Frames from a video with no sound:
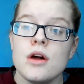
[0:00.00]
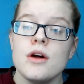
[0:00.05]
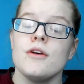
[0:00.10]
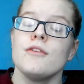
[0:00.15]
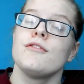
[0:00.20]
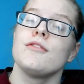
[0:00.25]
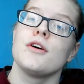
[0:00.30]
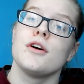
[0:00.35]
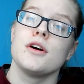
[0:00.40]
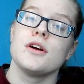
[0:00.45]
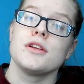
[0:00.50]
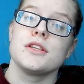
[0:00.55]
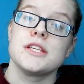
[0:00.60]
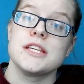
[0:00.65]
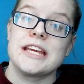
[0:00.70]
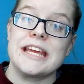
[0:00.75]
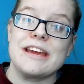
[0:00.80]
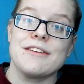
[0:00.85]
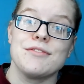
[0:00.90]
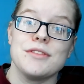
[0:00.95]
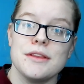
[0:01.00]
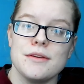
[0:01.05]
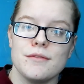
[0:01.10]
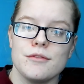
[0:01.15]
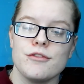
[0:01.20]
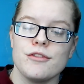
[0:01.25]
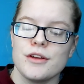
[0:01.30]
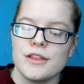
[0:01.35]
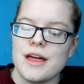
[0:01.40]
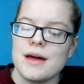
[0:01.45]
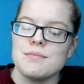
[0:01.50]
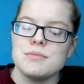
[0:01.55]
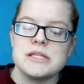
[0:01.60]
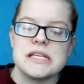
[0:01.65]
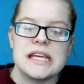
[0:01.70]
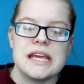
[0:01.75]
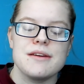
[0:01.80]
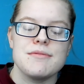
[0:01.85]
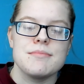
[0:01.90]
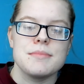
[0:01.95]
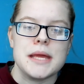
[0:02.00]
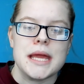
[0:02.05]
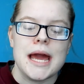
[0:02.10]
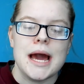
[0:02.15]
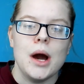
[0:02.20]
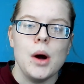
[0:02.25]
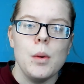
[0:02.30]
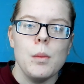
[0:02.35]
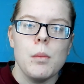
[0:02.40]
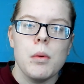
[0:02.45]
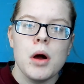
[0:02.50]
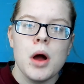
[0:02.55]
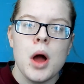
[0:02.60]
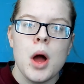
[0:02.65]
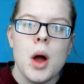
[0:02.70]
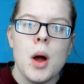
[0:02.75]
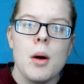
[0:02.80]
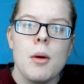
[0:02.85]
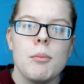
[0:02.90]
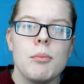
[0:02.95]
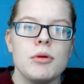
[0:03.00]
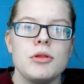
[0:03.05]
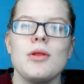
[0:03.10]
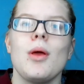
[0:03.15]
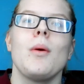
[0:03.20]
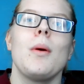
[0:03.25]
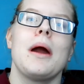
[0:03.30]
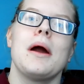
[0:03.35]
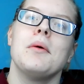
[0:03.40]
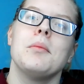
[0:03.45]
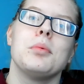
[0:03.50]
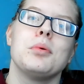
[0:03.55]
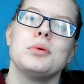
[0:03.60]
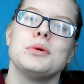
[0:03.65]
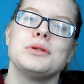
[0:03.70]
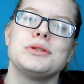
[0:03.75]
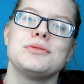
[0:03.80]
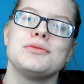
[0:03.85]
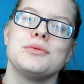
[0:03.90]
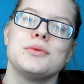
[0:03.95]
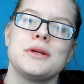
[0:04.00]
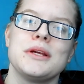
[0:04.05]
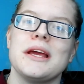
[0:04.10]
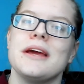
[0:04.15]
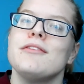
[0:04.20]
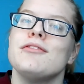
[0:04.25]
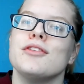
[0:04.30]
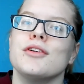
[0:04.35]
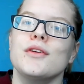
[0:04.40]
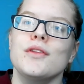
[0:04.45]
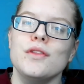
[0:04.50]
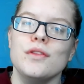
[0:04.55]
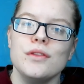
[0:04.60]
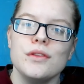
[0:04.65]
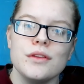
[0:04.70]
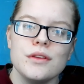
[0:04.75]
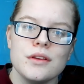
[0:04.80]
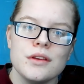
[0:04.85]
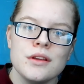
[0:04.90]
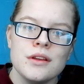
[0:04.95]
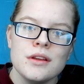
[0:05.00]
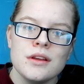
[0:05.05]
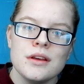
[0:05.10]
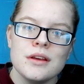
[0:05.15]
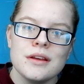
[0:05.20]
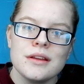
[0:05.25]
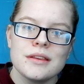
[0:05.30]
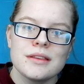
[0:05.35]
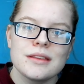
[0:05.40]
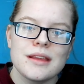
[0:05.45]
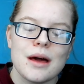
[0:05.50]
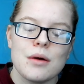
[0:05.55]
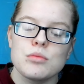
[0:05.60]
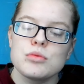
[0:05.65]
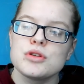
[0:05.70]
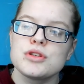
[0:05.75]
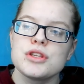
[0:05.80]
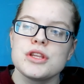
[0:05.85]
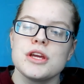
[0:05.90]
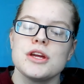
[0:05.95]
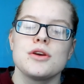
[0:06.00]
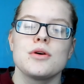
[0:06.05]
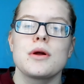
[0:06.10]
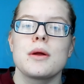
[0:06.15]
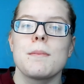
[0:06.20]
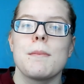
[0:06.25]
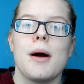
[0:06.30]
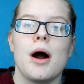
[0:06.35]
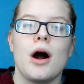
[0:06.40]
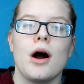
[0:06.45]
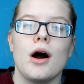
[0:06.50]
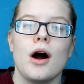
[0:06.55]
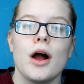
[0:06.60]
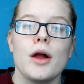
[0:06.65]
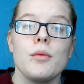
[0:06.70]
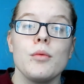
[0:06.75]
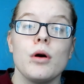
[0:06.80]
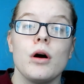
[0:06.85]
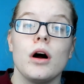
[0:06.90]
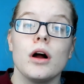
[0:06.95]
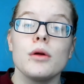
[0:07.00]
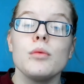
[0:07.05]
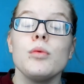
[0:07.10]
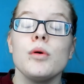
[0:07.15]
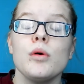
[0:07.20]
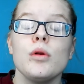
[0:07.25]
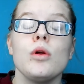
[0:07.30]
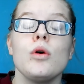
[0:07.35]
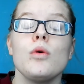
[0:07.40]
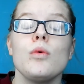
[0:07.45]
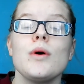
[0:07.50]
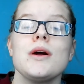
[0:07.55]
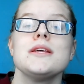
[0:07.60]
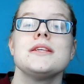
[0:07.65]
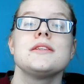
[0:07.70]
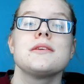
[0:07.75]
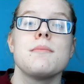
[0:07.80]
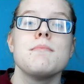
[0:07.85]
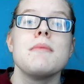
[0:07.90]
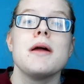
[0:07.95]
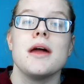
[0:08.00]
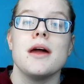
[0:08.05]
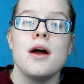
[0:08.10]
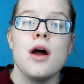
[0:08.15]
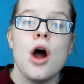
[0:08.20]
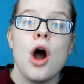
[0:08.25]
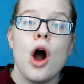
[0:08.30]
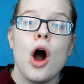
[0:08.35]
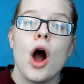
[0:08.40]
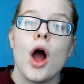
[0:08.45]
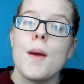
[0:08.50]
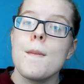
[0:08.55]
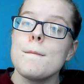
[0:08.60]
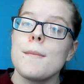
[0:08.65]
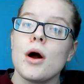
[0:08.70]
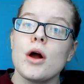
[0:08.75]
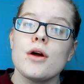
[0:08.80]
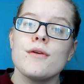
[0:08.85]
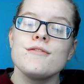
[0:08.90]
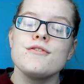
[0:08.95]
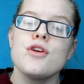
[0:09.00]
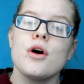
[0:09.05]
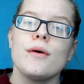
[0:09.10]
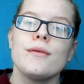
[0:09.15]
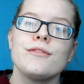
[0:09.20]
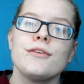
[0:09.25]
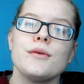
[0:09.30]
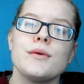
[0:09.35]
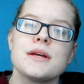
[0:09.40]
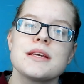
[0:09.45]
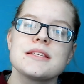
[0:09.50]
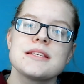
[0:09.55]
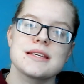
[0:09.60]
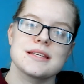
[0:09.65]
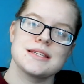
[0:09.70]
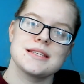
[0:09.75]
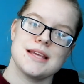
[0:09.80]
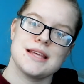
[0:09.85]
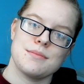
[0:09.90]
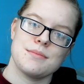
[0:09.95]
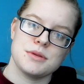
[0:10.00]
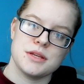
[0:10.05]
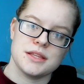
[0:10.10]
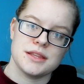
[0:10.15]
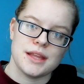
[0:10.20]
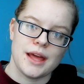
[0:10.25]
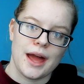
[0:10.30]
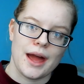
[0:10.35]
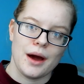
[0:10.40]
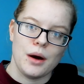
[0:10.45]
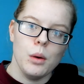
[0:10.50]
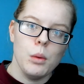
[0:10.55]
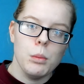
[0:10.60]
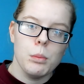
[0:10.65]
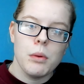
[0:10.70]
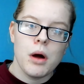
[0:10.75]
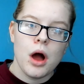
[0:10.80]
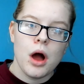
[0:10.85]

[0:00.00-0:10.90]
for them to give me help, but no help was given. That was the annoying part. I will always admit, I might have not have always accepted the help,